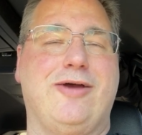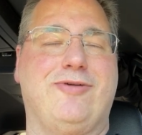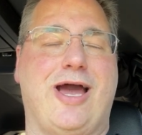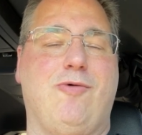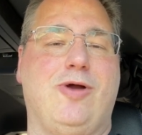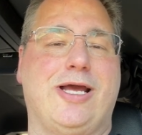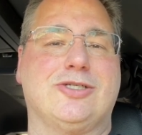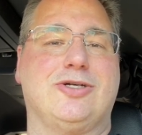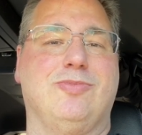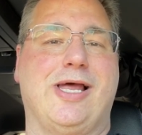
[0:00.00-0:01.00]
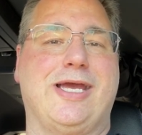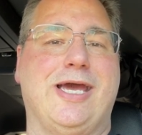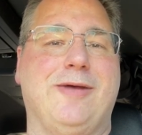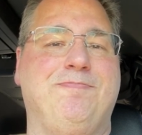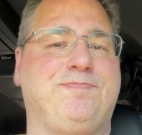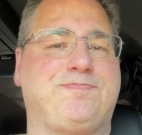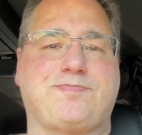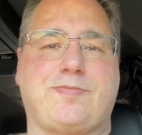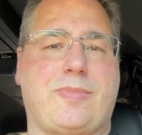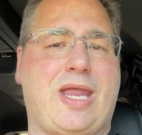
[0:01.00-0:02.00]
I've got one extra blanket.
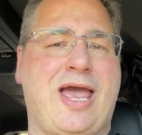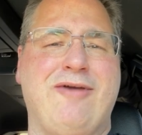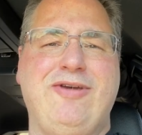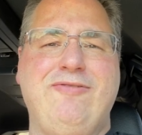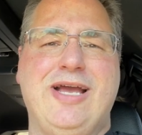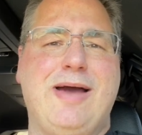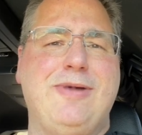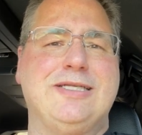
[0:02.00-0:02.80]
I've even got my